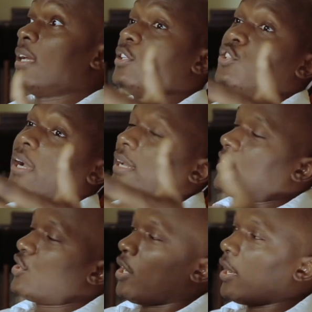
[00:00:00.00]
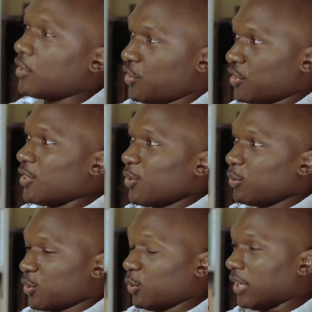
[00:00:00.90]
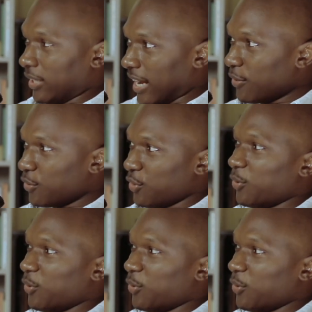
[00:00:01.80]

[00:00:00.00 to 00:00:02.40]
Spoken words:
giant judge who's looking down on you.